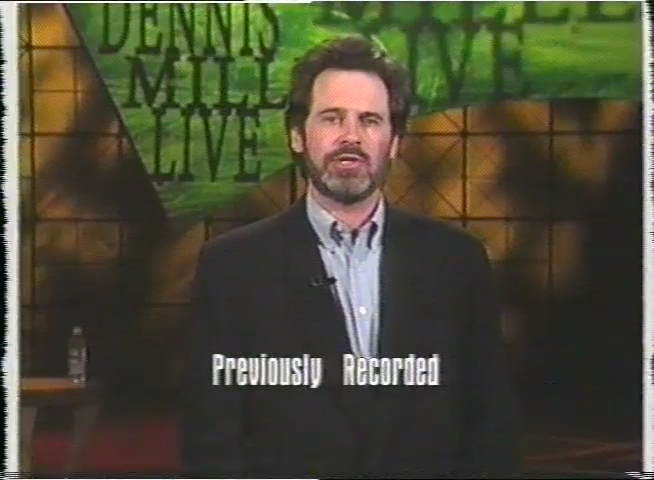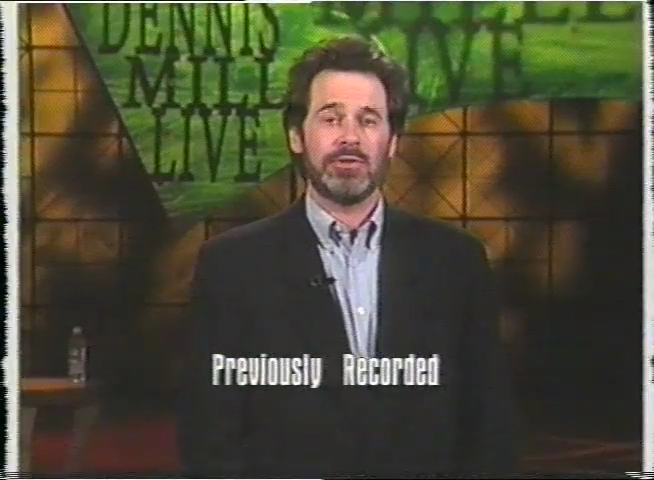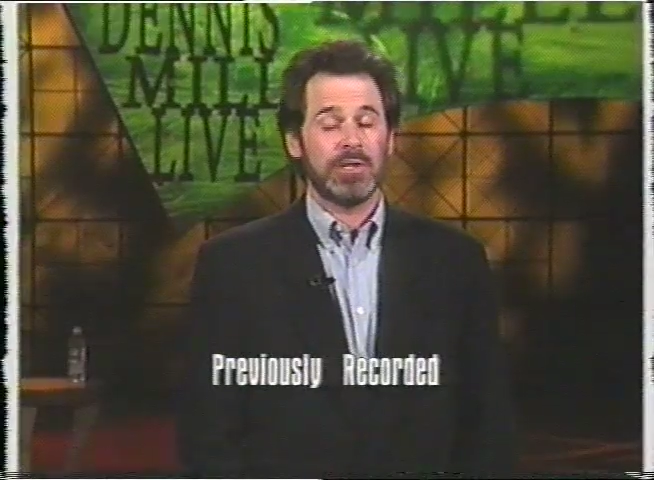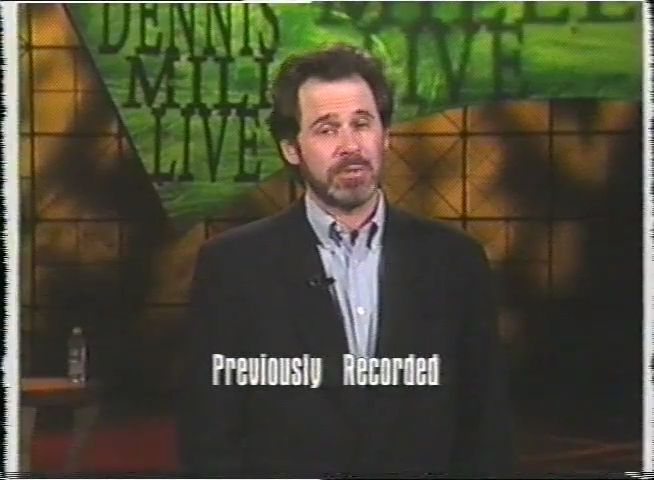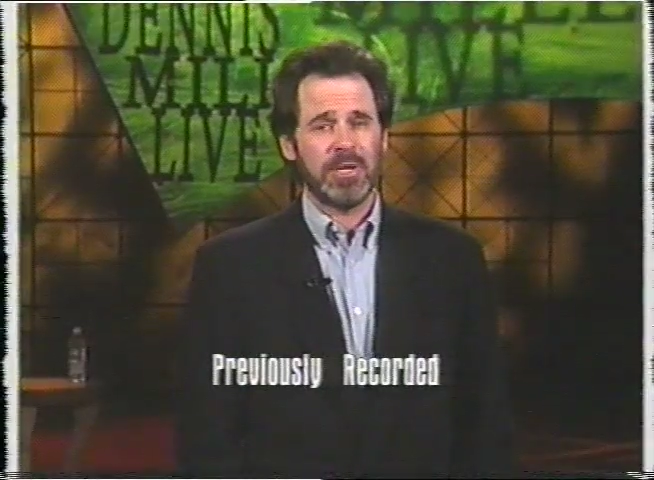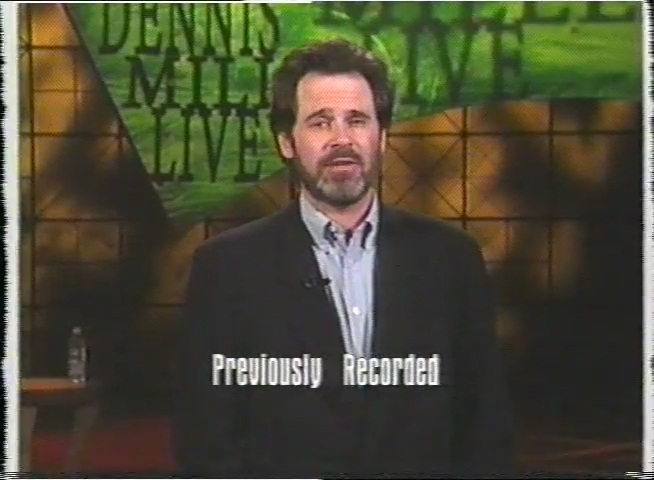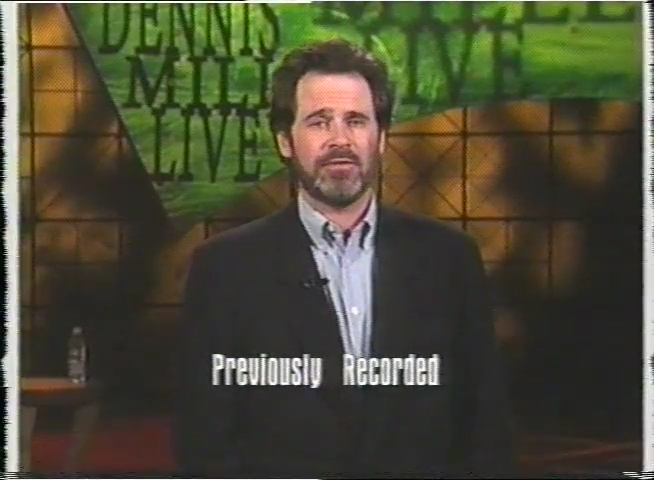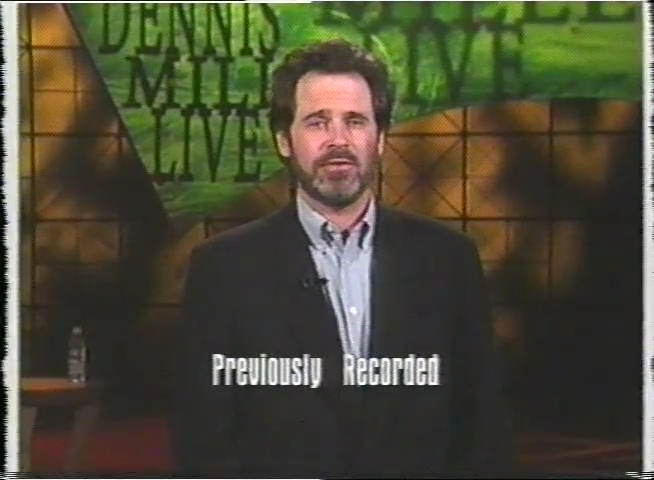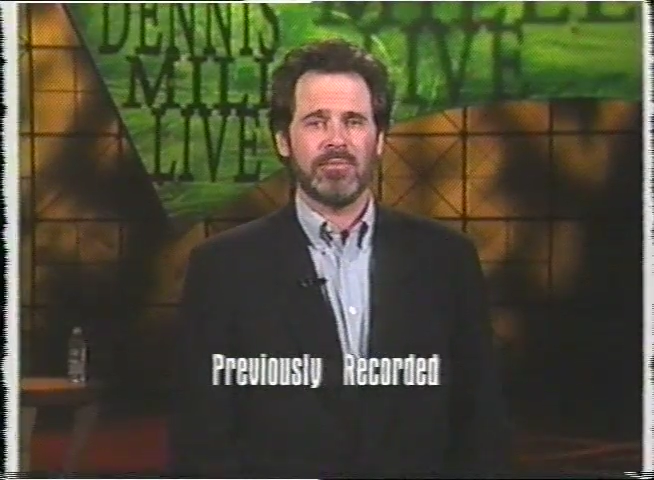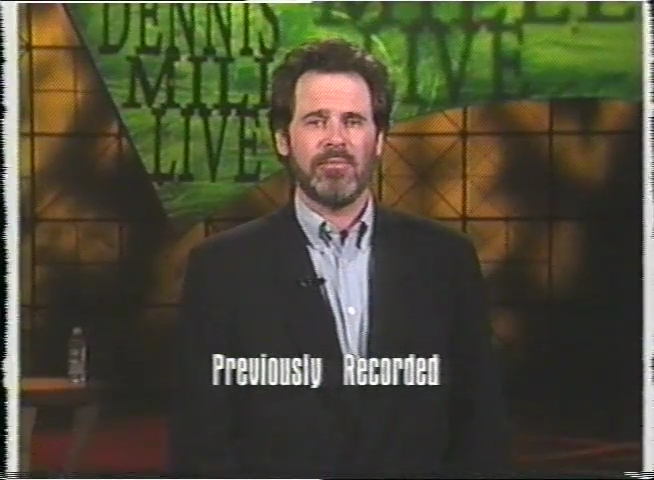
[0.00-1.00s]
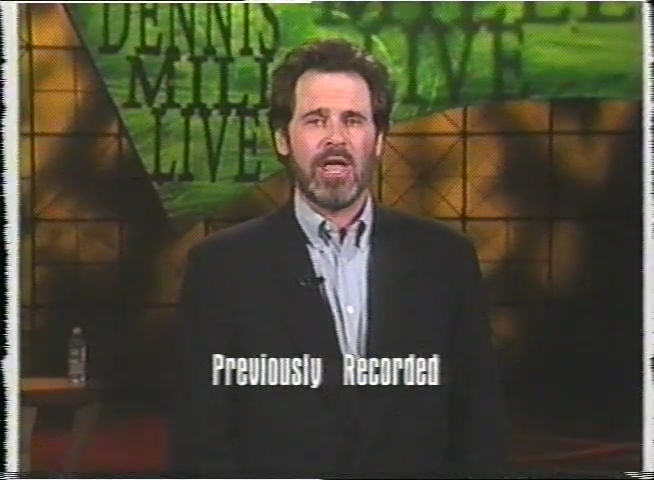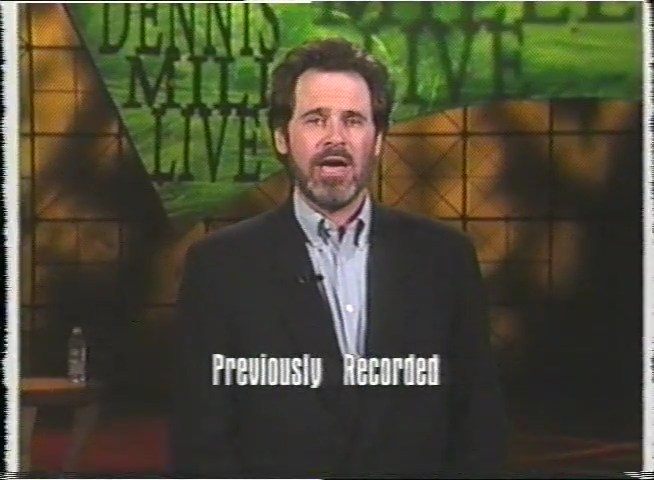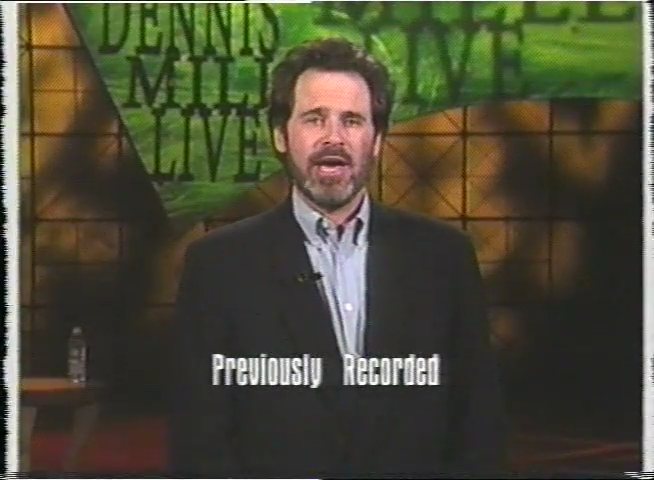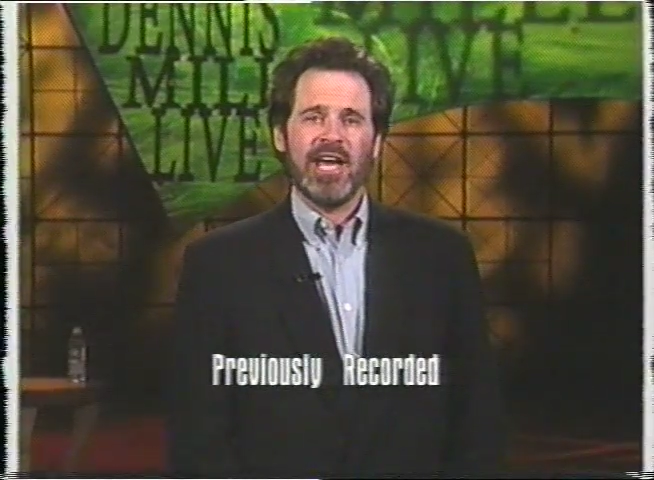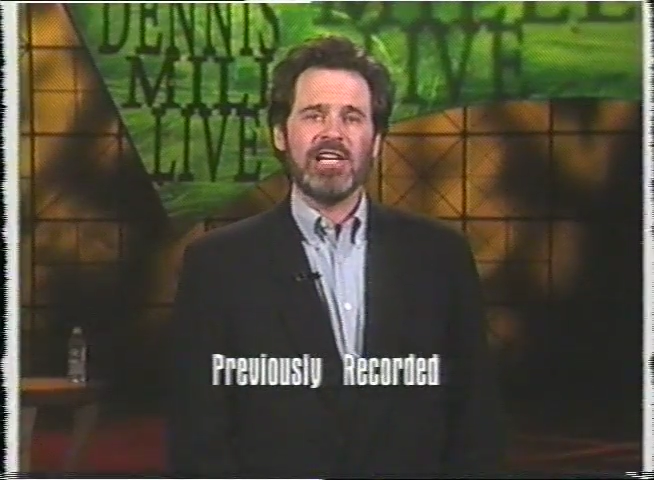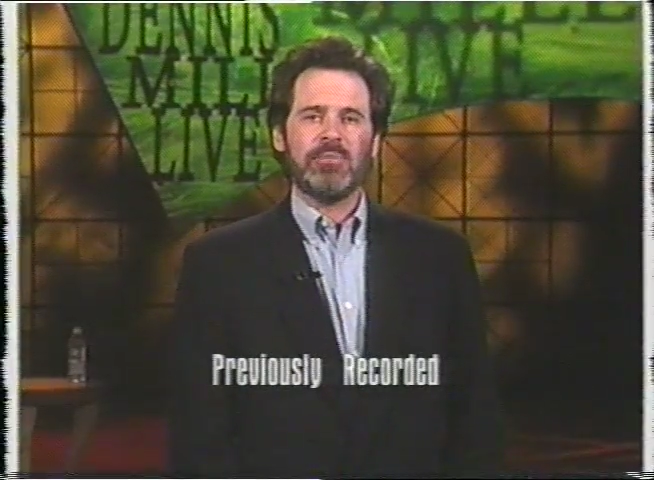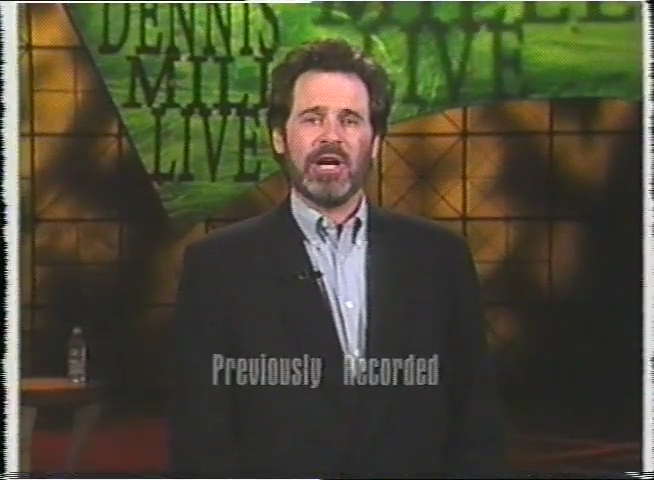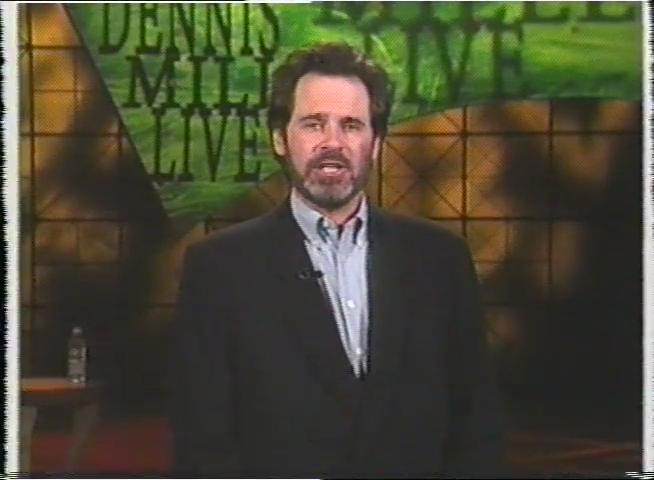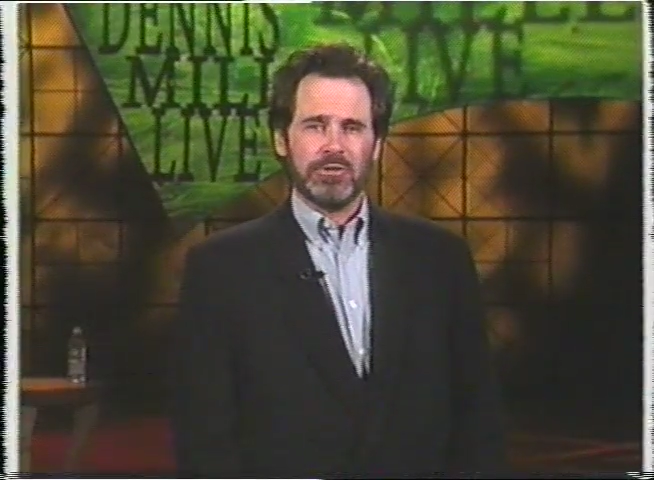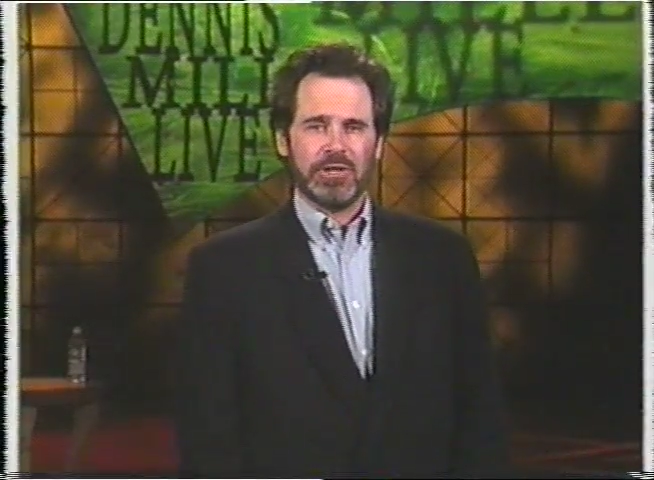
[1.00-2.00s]
you'd expect from
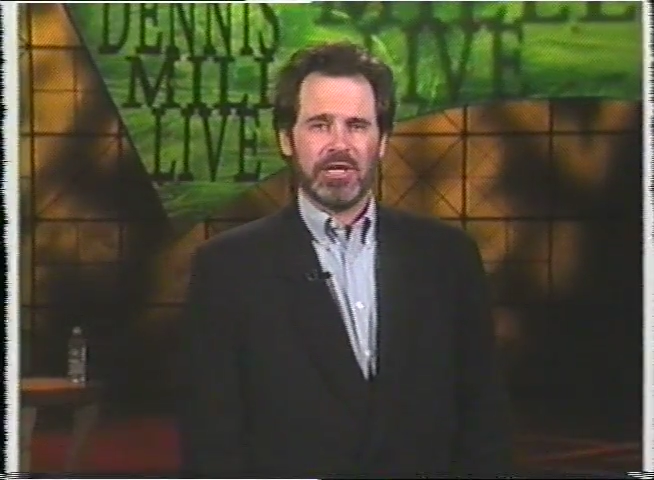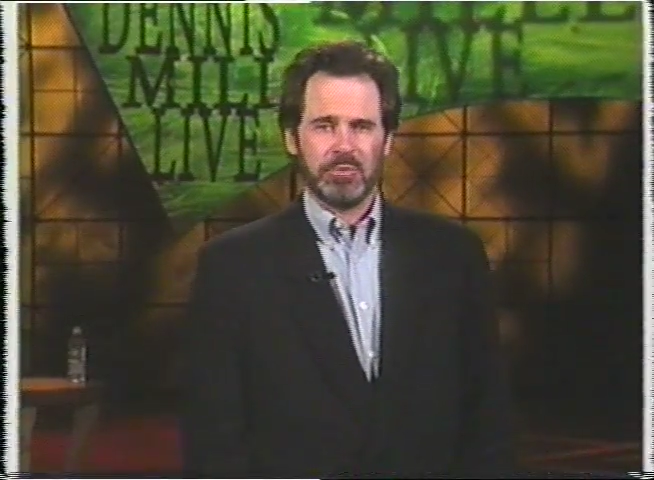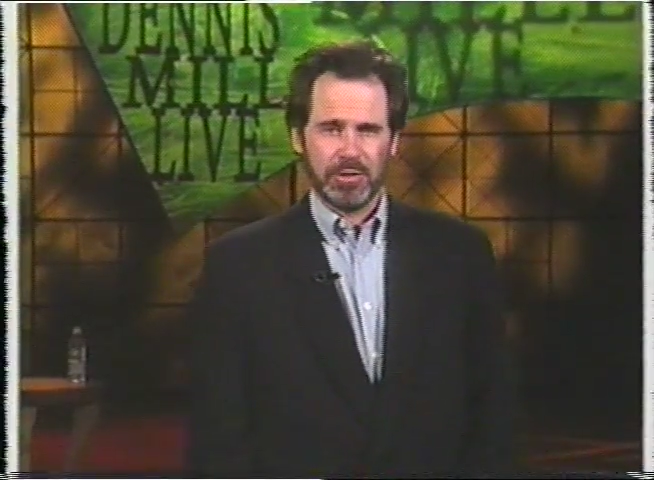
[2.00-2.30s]
anybody who named